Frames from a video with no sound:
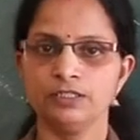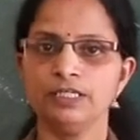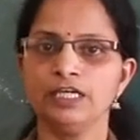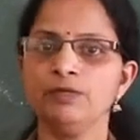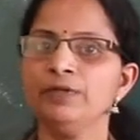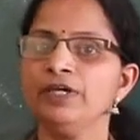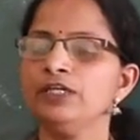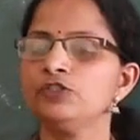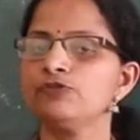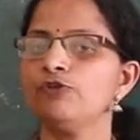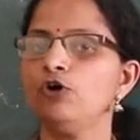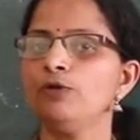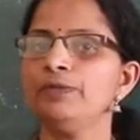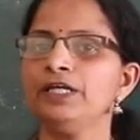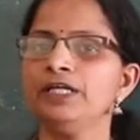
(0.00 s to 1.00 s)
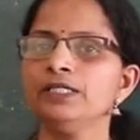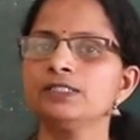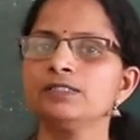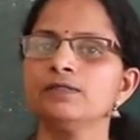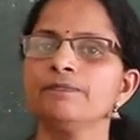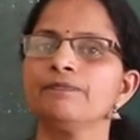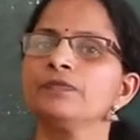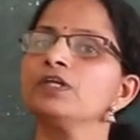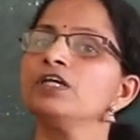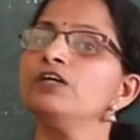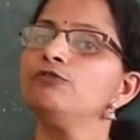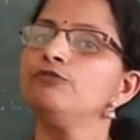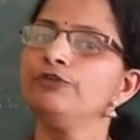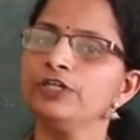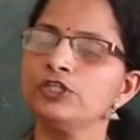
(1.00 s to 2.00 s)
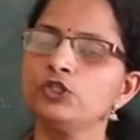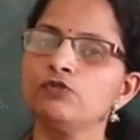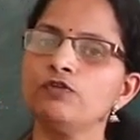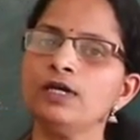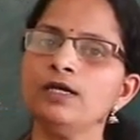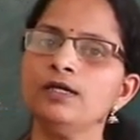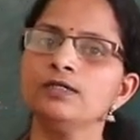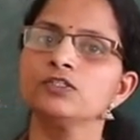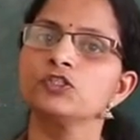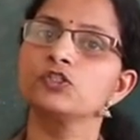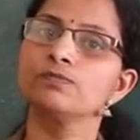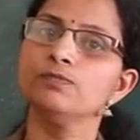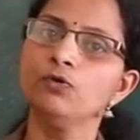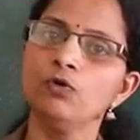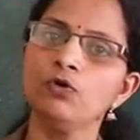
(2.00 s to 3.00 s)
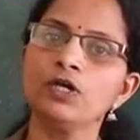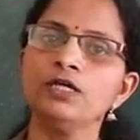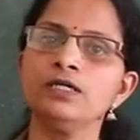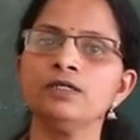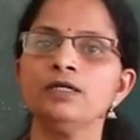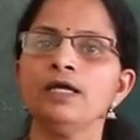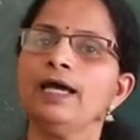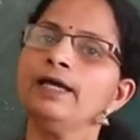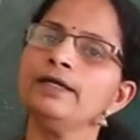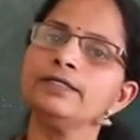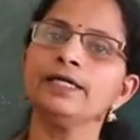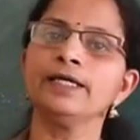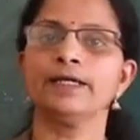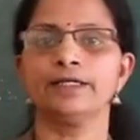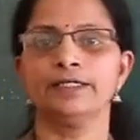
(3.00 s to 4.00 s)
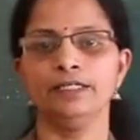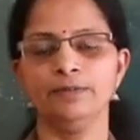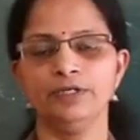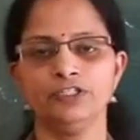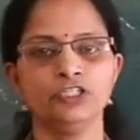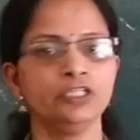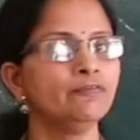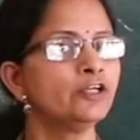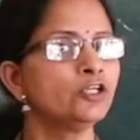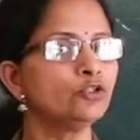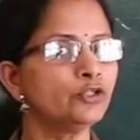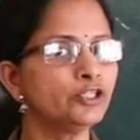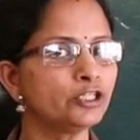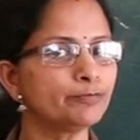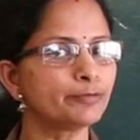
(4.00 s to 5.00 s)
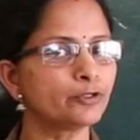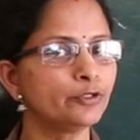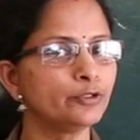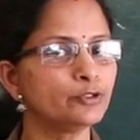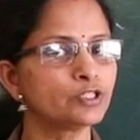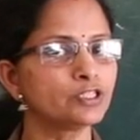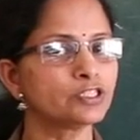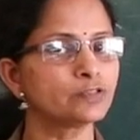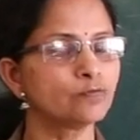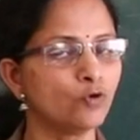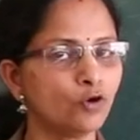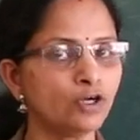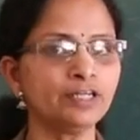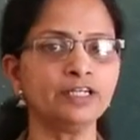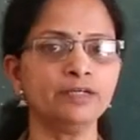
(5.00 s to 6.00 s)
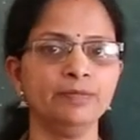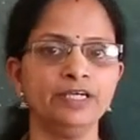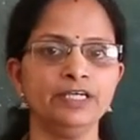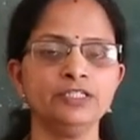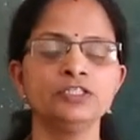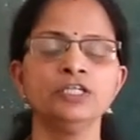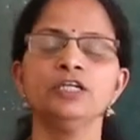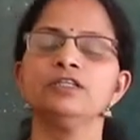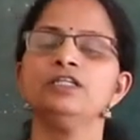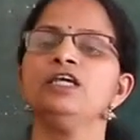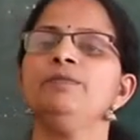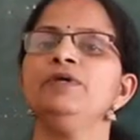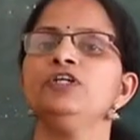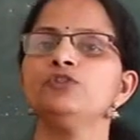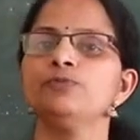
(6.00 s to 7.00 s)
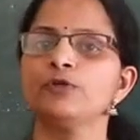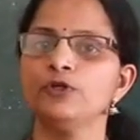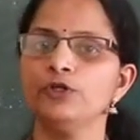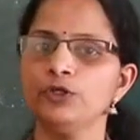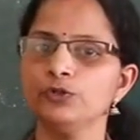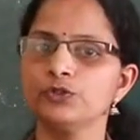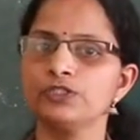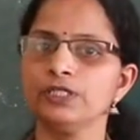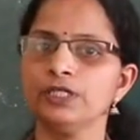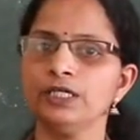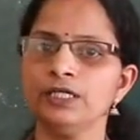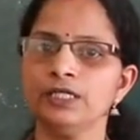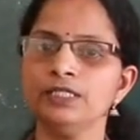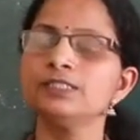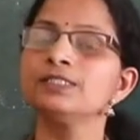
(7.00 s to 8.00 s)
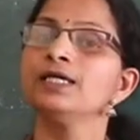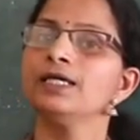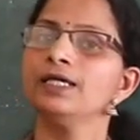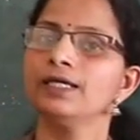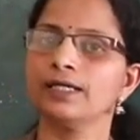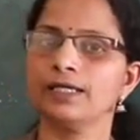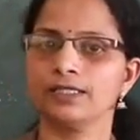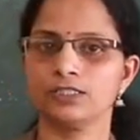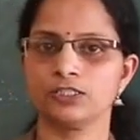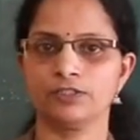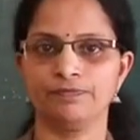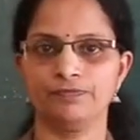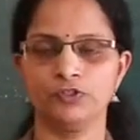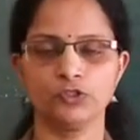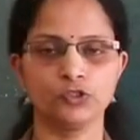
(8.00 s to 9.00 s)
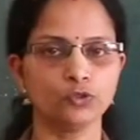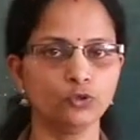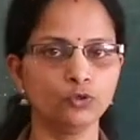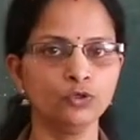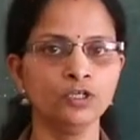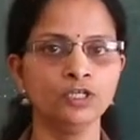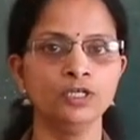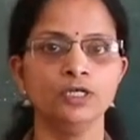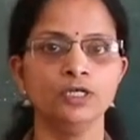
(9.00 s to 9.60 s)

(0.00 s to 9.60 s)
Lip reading: the image formed is virtual, smaller and erect image. Even though it produces smaller image, the image produced is erect. So